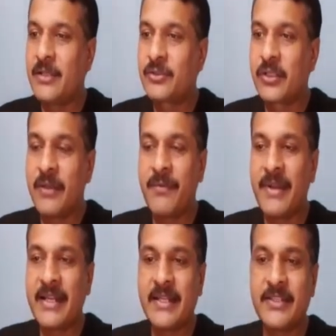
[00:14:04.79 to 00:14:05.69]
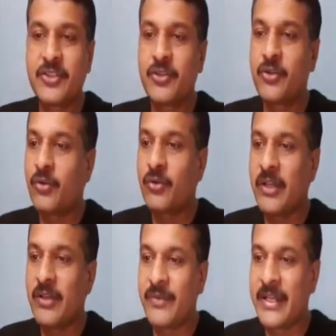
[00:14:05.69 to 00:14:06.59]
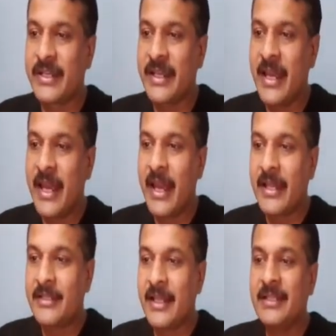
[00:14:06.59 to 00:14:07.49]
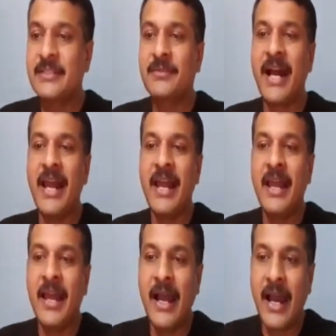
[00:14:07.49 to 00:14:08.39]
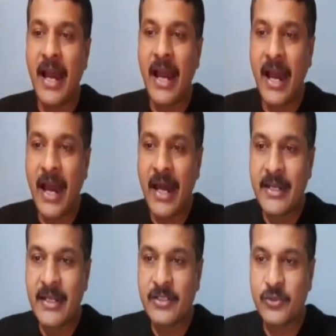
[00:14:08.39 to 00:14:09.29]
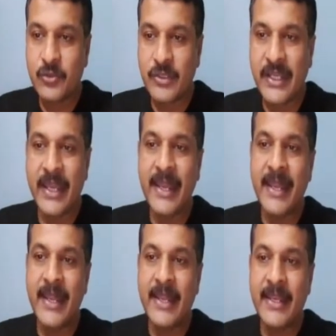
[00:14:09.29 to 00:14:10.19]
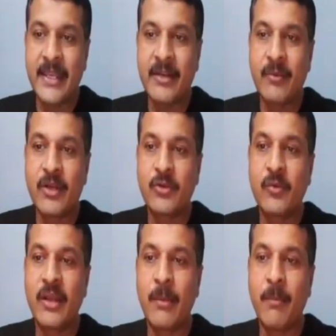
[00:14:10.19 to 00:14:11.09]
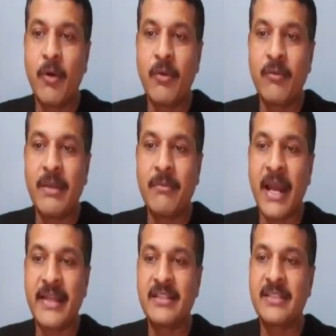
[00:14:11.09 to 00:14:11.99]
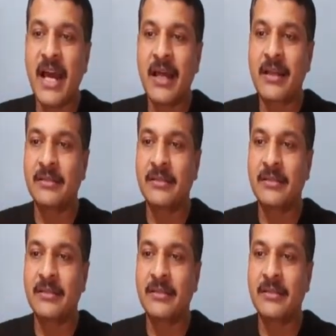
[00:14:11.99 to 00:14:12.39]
So definitely 0 to infinity, and that is why r raised to k equal to 1 upon 1 minus r.